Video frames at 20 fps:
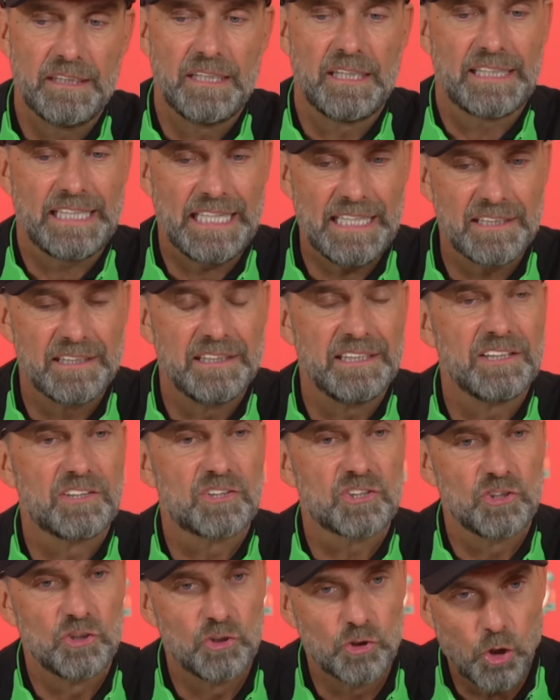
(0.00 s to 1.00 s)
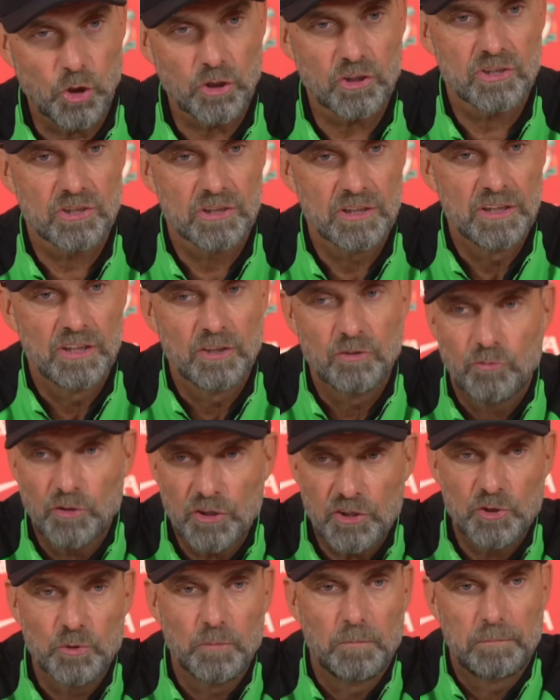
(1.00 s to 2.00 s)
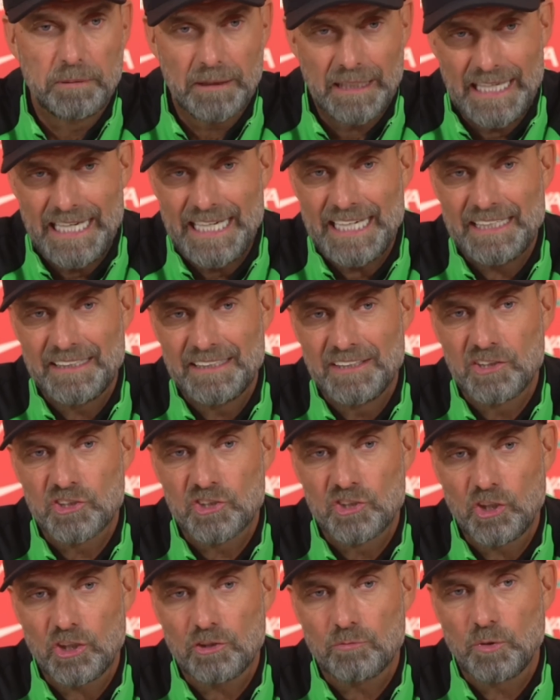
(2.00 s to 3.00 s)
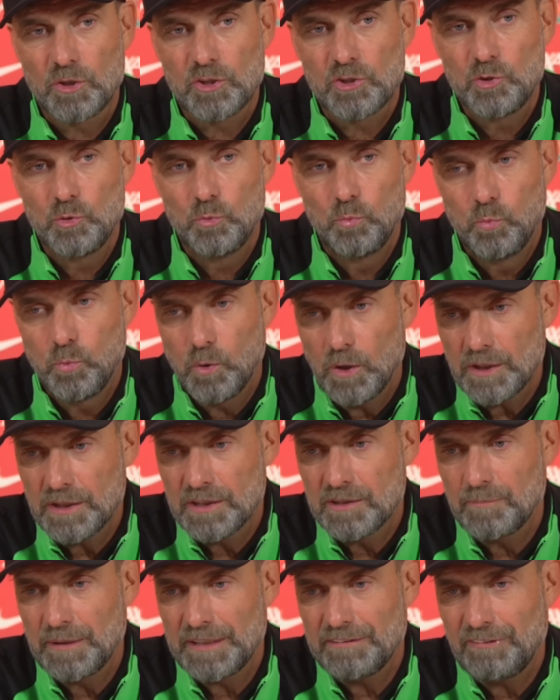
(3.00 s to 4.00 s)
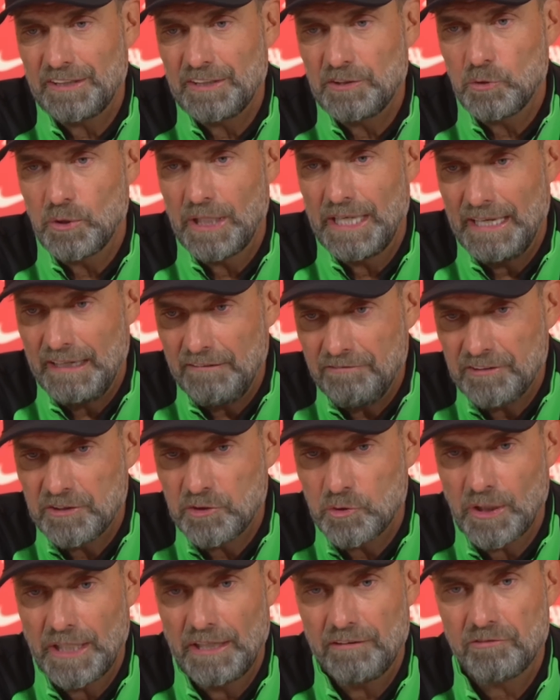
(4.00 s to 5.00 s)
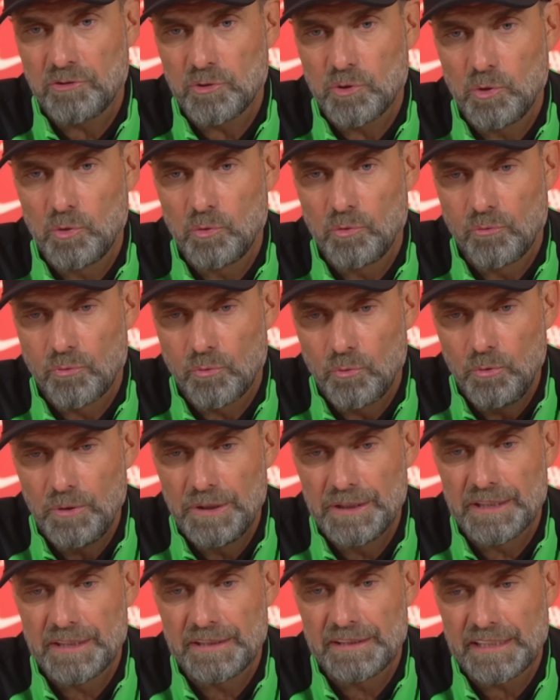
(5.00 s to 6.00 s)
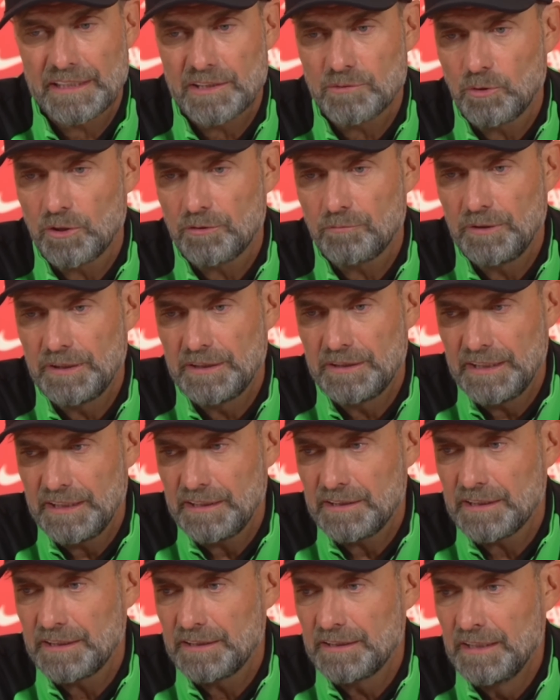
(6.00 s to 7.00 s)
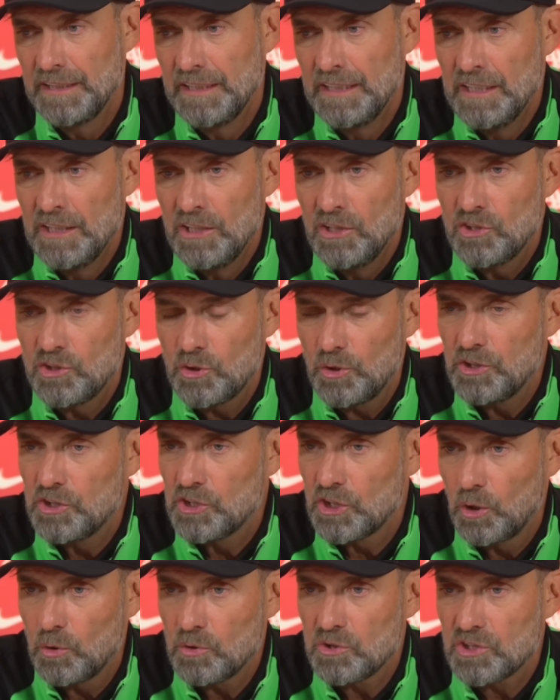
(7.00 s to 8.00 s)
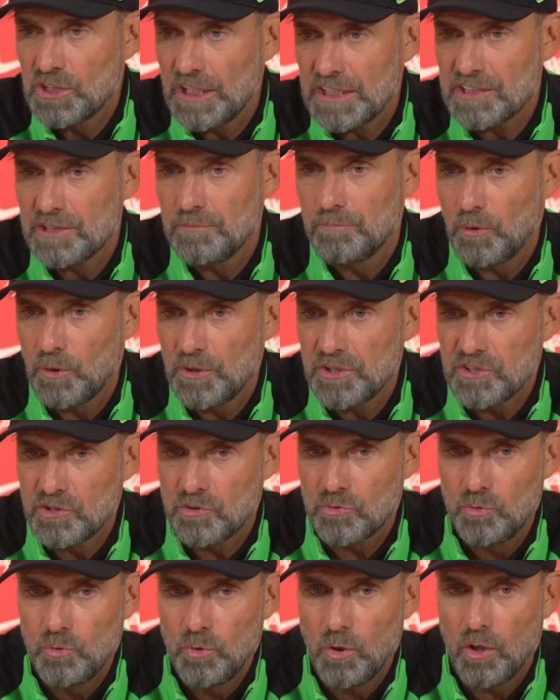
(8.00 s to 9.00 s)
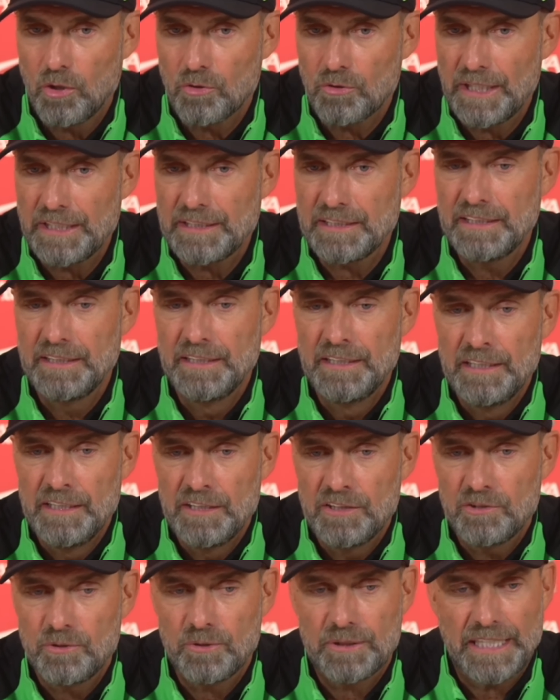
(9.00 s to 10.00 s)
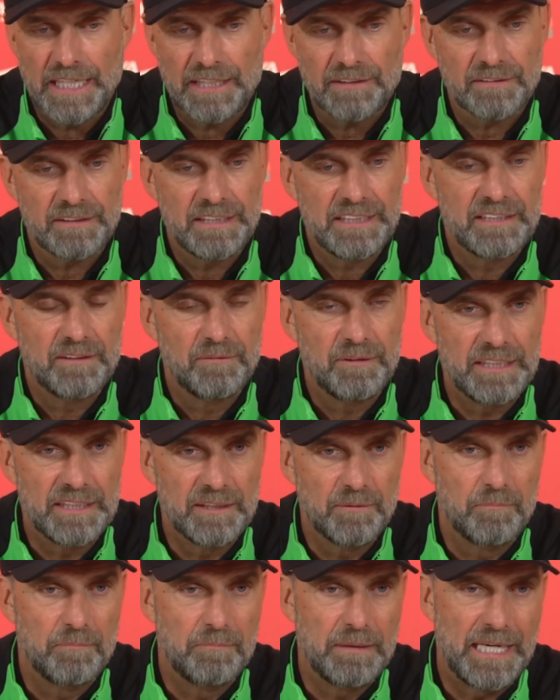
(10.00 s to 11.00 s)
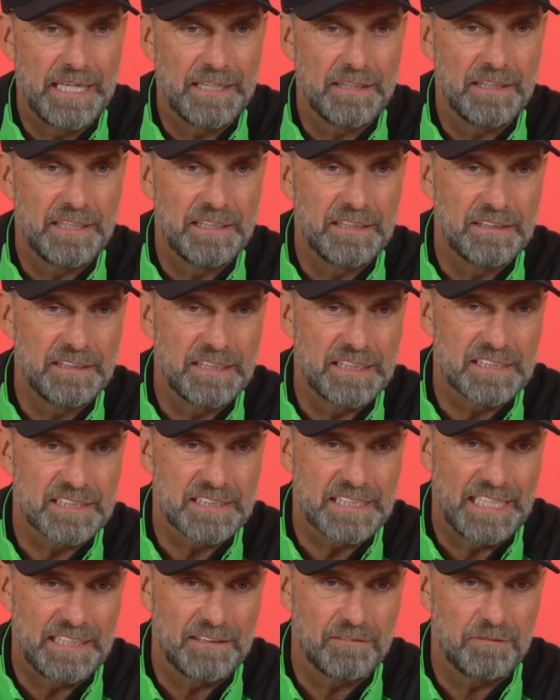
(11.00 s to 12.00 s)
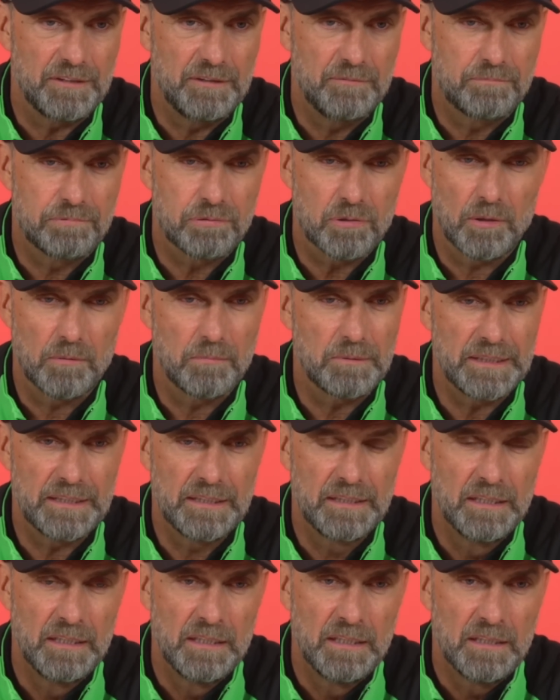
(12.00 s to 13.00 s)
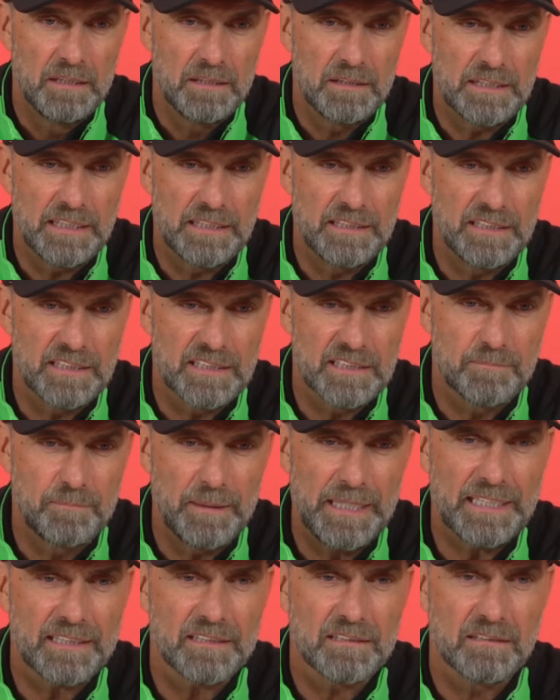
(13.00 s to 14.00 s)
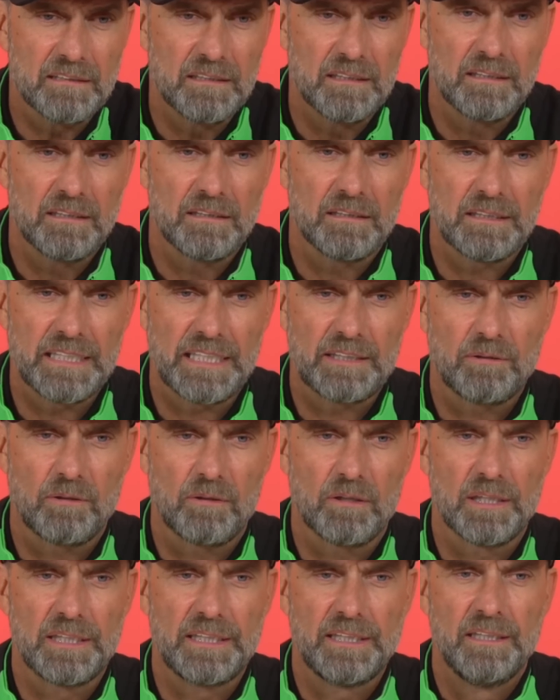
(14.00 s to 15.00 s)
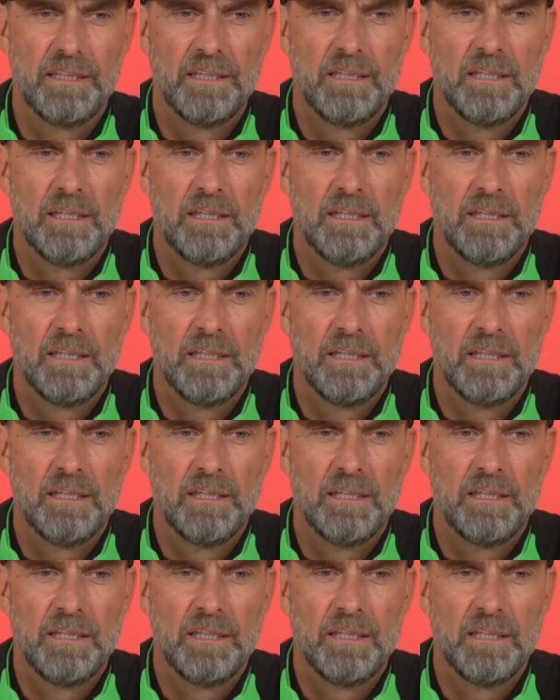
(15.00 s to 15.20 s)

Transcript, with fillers: again, it's not what you plan it's not what you want but when you have it you have to go through it and that's what we did and so it shows just the boys grew already together in a, in a manner and an extent we probably didn't expect that early